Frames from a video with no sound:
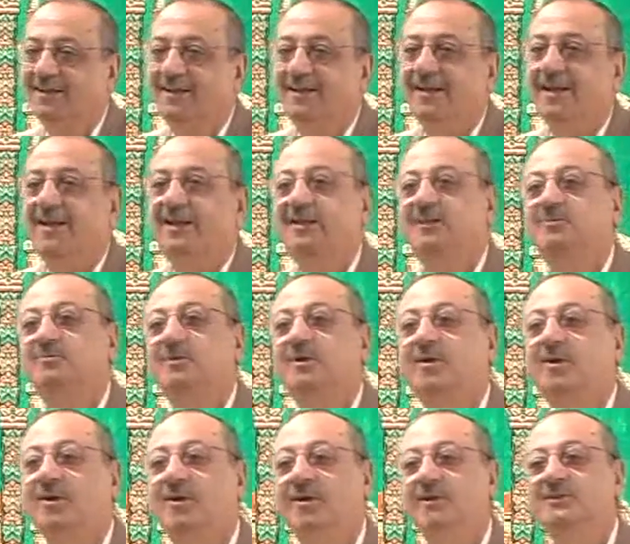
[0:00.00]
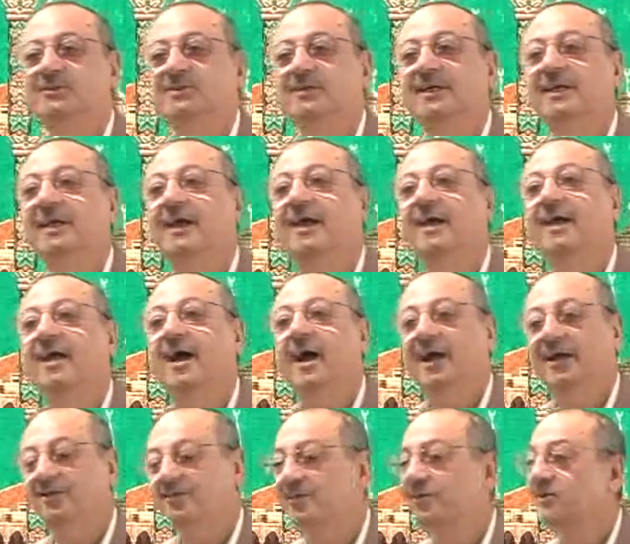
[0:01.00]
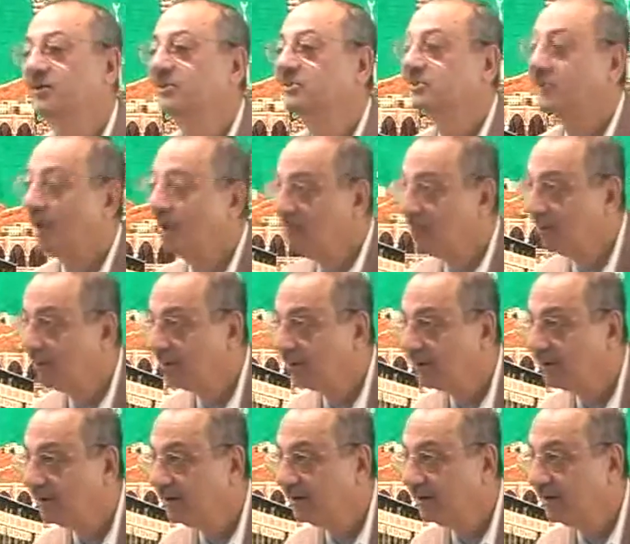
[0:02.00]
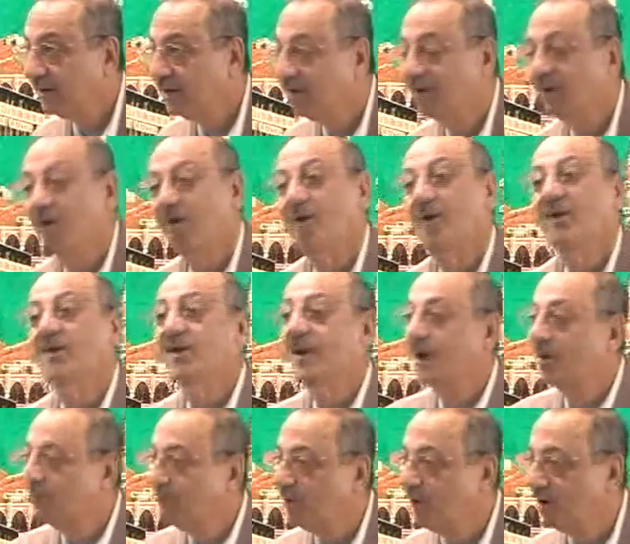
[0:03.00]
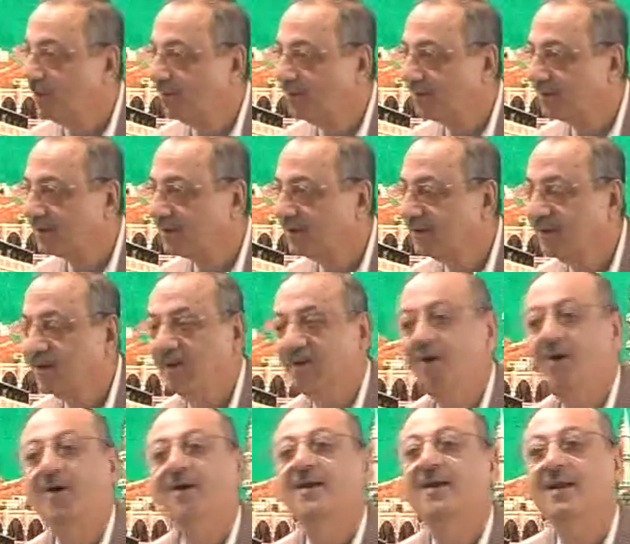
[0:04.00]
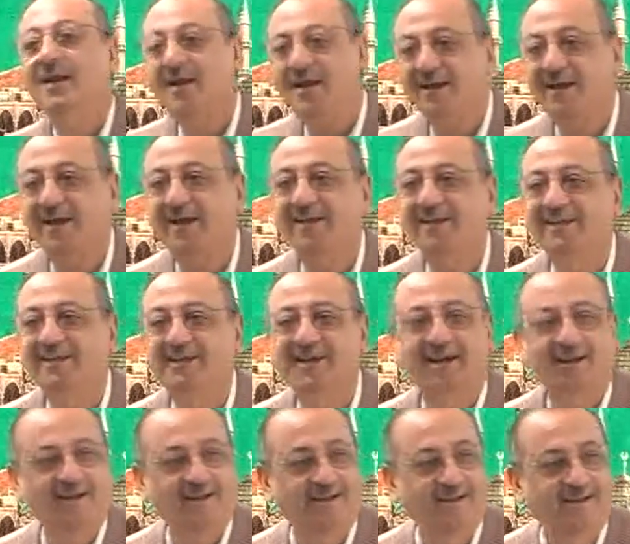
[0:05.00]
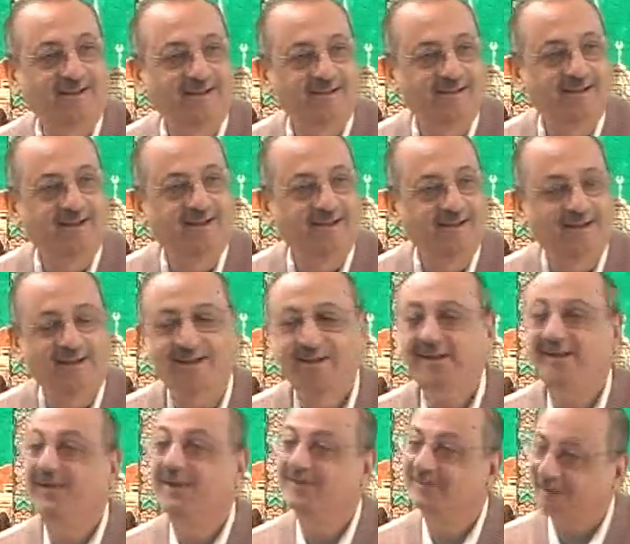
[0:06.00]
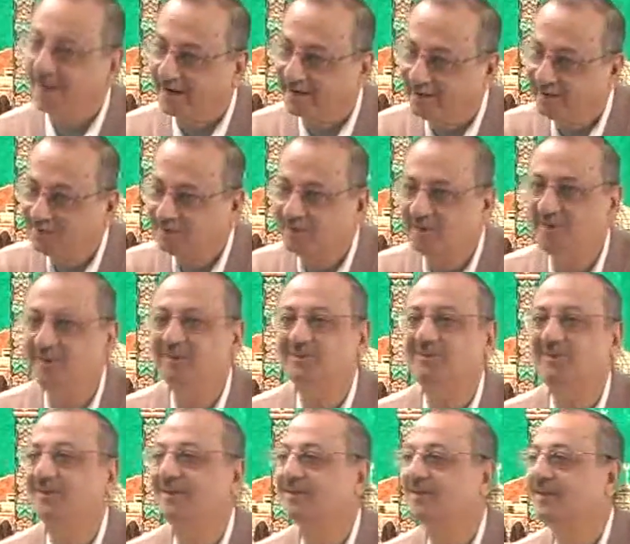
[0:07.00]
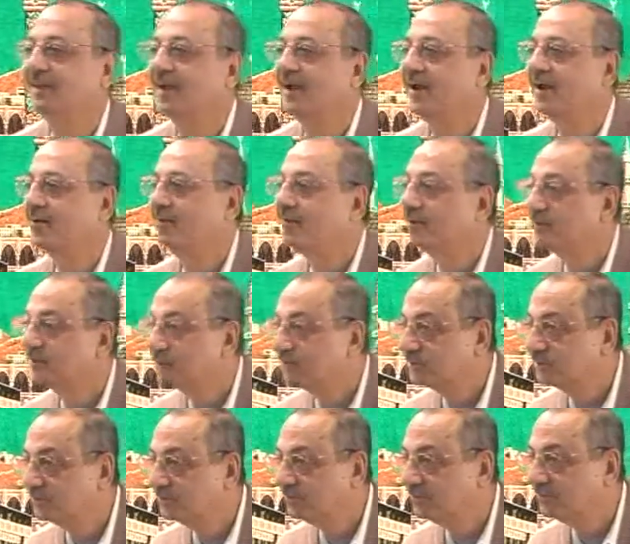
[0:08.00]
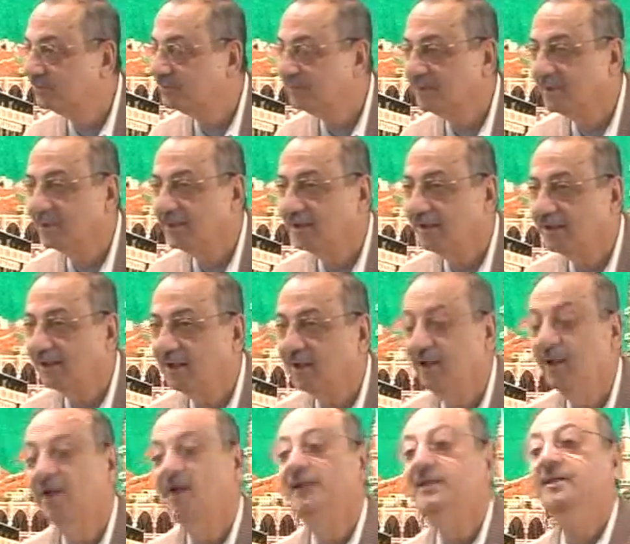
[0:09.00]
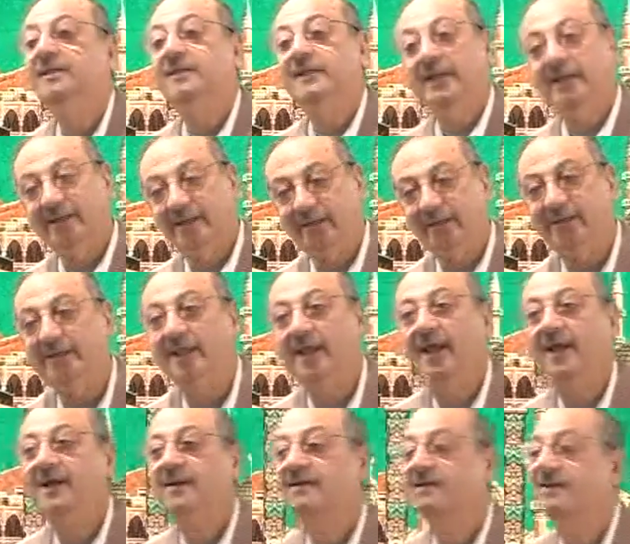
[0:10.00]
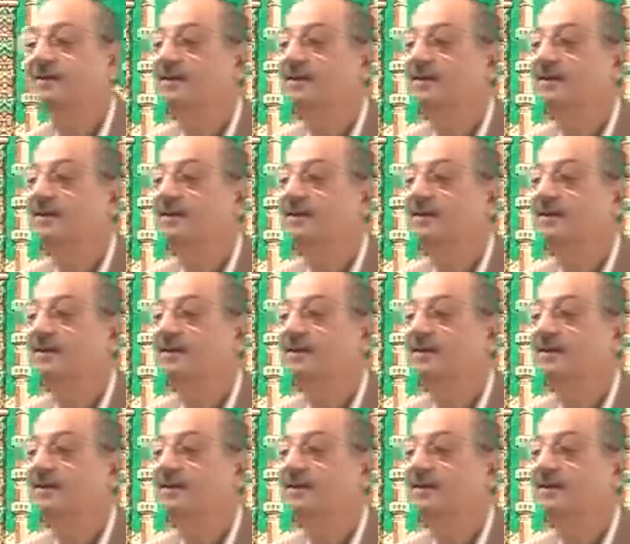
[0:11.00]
It is because either it is amar, or lamu amar, or la nahiya. That is the reason they are majzoom. And in that